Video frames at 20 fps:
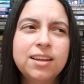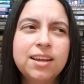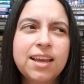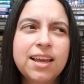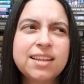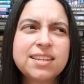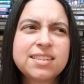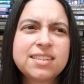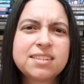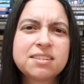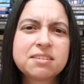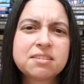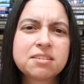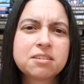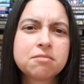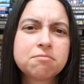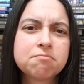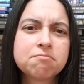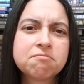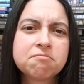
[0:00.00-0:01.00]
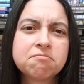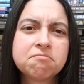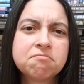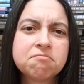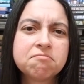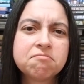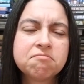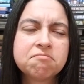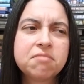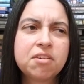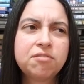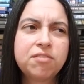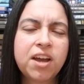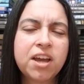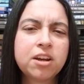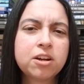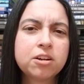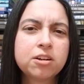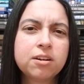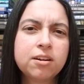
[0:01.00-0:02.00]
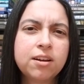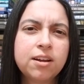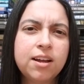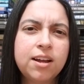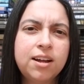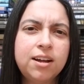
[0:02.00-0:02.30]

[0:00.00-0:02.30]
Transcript: It's a fighter.